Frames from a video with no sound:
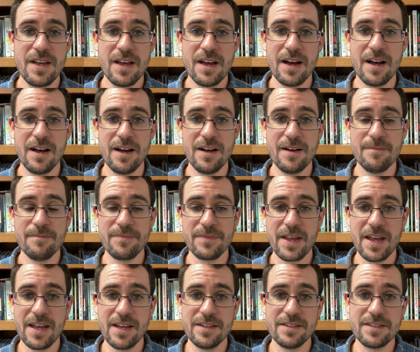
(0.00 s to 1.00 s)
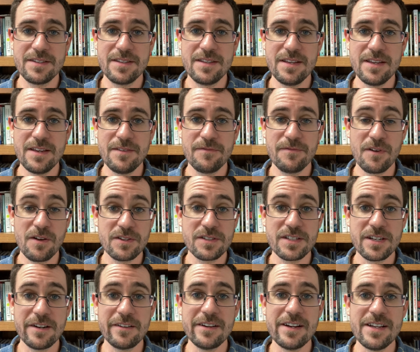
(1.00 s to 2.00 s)
and the fall
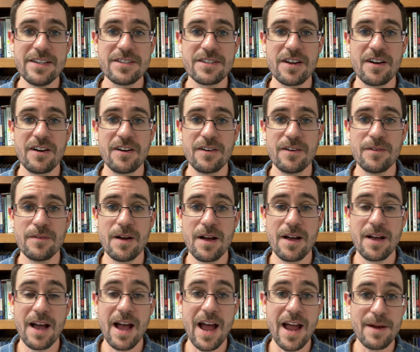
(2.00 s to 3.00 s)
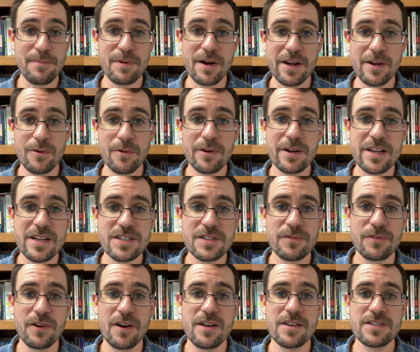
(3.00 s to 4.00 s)
series are high priorities
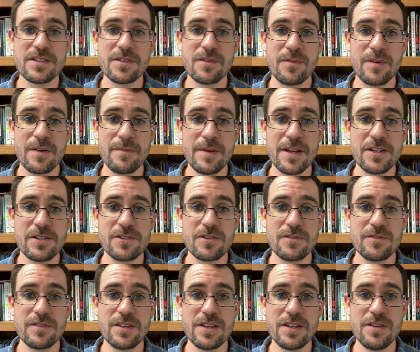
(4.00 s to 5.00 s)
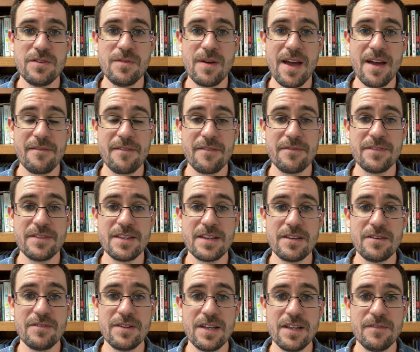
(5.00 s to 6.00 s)
for us. So I want to make sure that you have
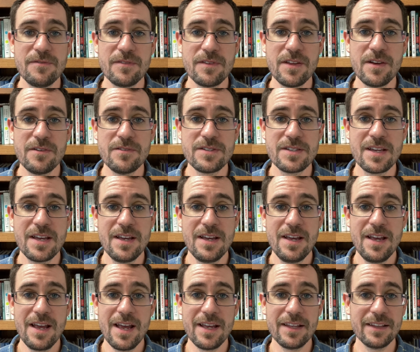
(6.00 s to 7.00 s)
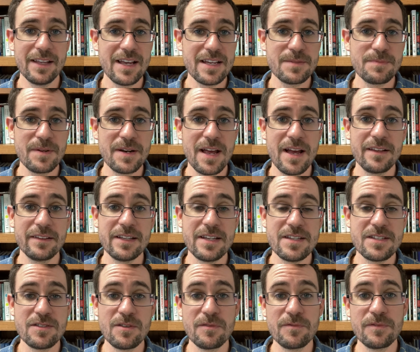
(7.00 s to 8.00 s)
everything you need for those. And last but not
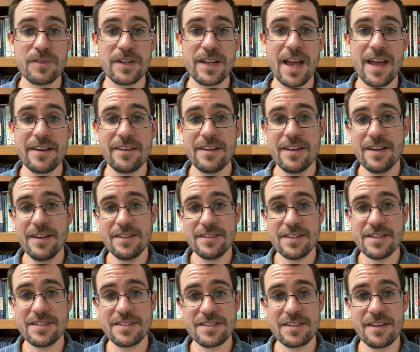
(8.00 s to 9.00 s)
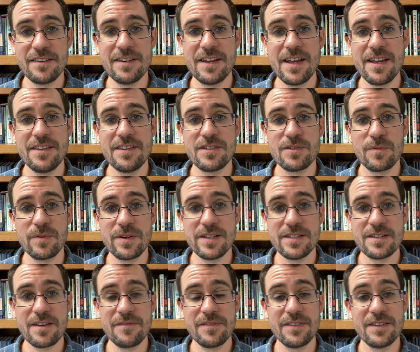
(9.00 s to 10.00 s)
least, don't forget, this Sunday, the
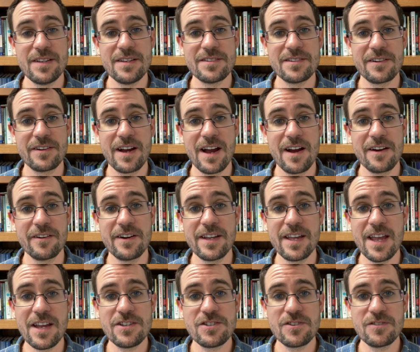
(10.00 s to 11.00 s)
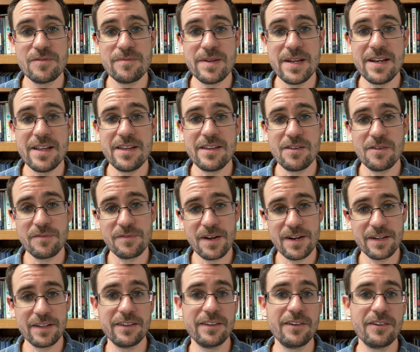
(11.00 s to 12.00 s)
27th, is our congregational meeting. You'll
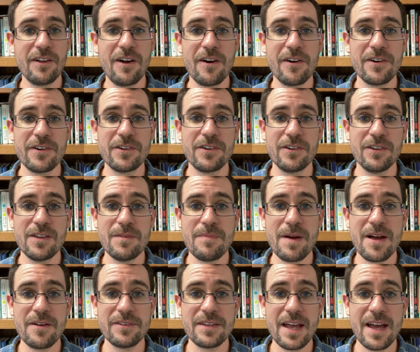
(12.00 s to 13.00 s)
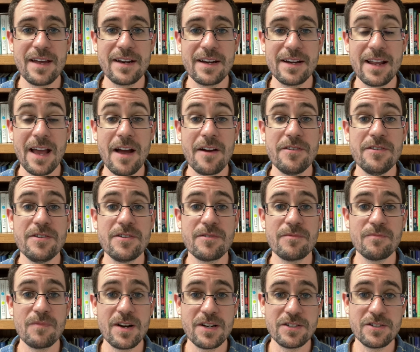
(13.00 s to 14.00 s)
find a little article about that and how you
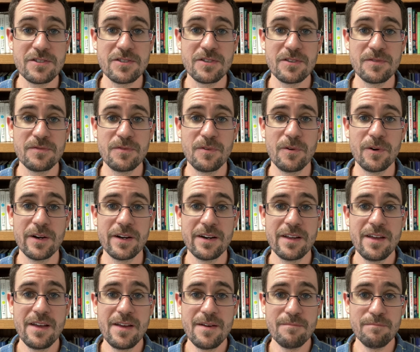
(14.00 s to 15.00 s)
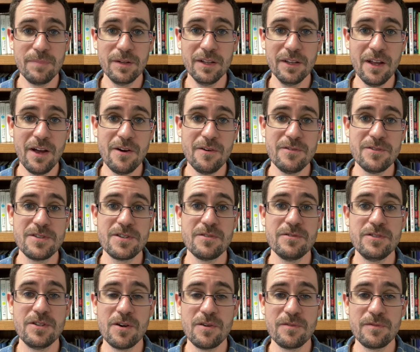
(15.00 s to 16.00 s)
can register for it below. So
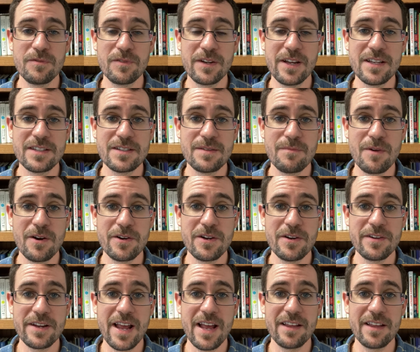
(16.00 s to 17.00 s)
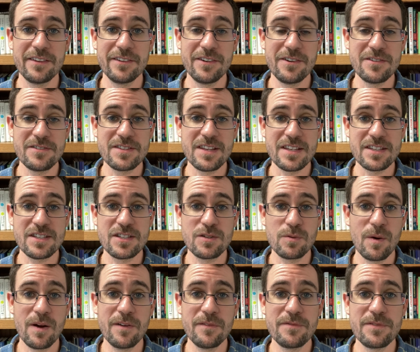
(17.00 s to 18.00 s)
don't forget to mark your calendars. That's
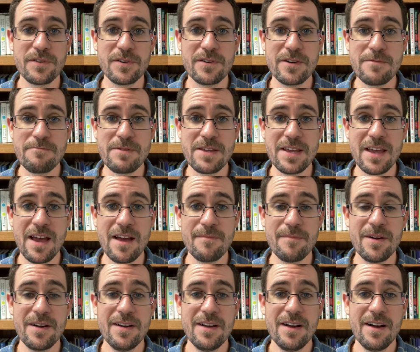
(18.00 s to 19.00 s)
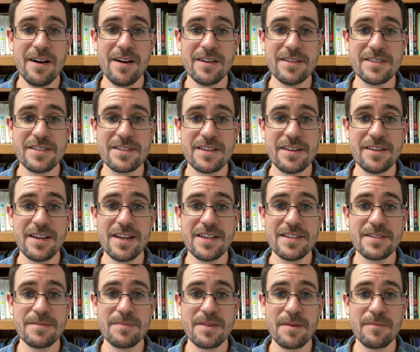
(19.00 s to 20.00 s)
12:30 p.m. on Sunday,
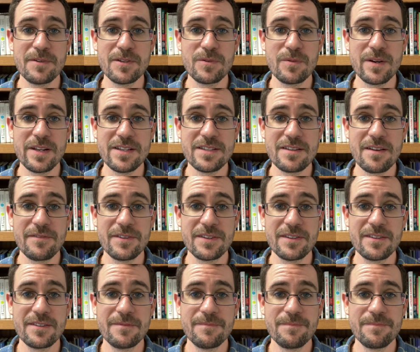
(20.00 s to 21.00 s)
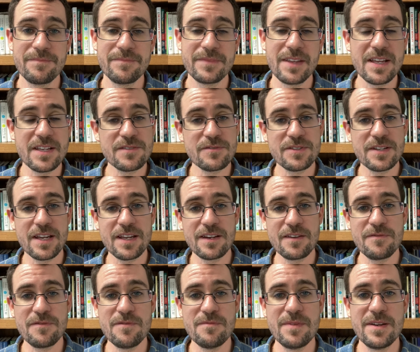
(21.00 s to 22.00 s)
September 27th. thanks for taking
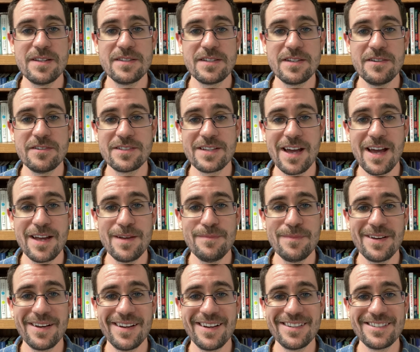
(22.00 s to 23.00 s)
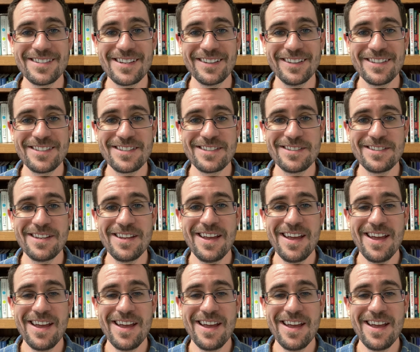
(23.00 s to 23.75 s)
a few minutes of your time to listen.